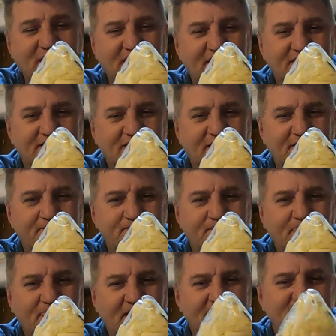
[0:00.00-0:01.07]
and uh,
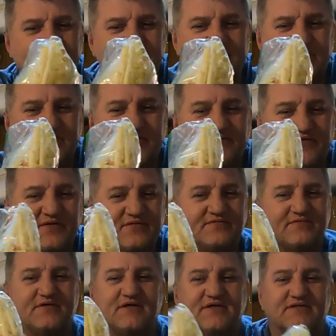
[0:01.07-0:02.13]
it's it's a different,
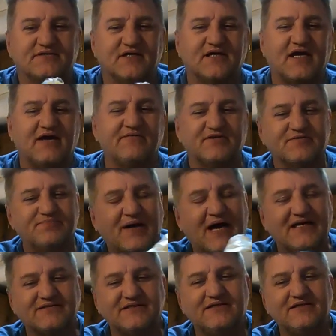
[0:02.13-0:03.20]
it's a kind of a
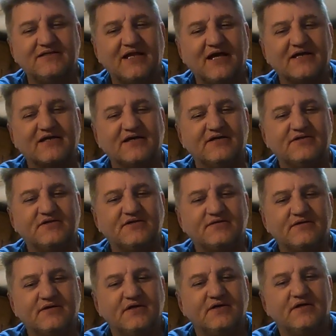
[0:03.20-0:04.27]
spicy like
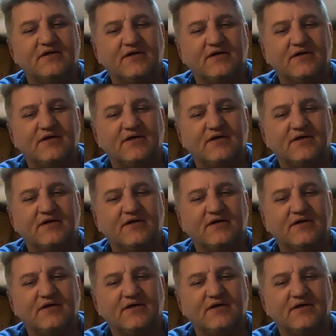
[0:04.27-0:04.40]
onion.